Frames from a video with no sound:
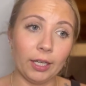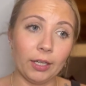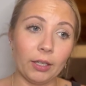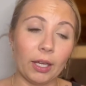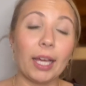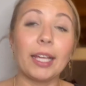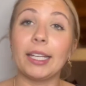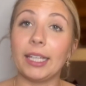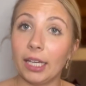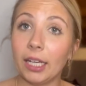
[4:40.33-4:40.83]

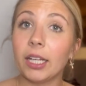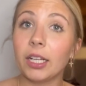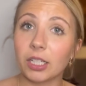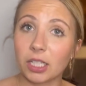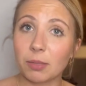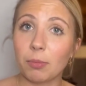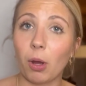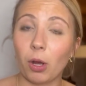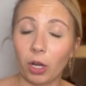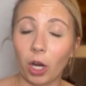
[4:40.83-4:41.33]
and getting a
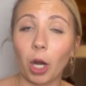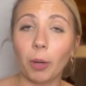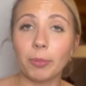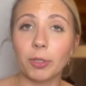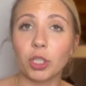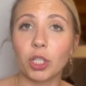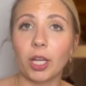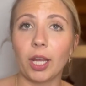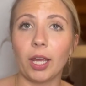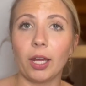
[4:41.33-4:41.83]
small
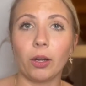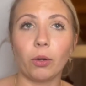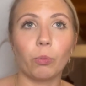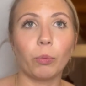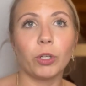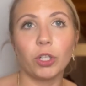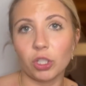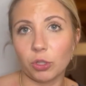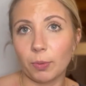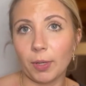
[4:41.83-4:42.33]
garbage can.
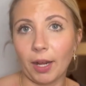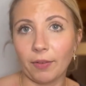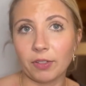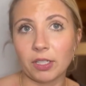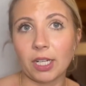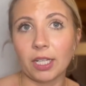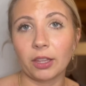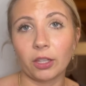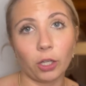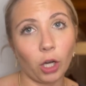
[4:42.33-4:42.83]
We just would have to
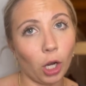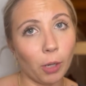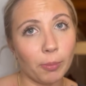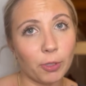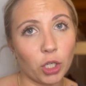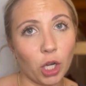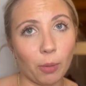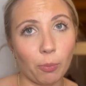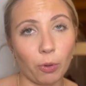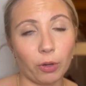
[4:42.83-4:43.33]
take the
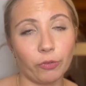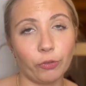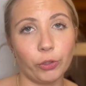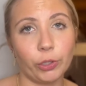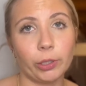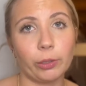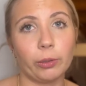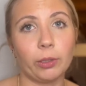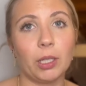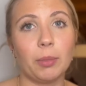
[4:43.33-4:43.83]
garbage out more
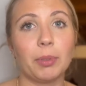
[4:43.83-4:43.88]
frequently,